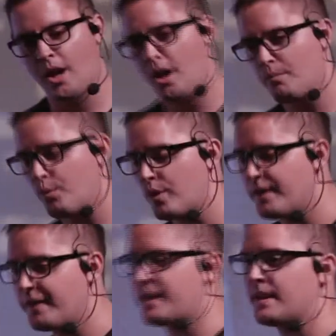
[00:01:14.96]
But one
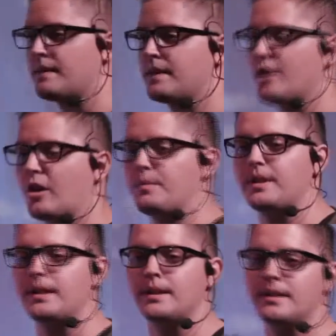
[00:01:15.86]
thing the
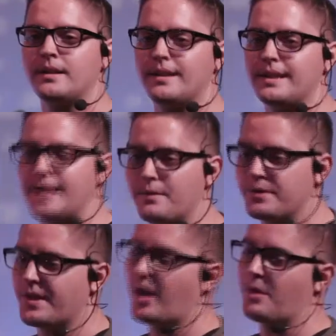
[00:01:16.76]
Army never
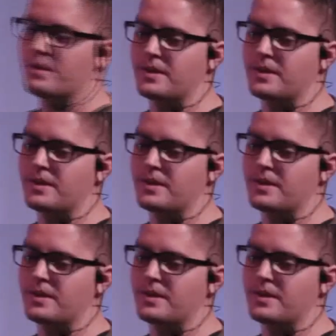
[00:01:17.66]
taught me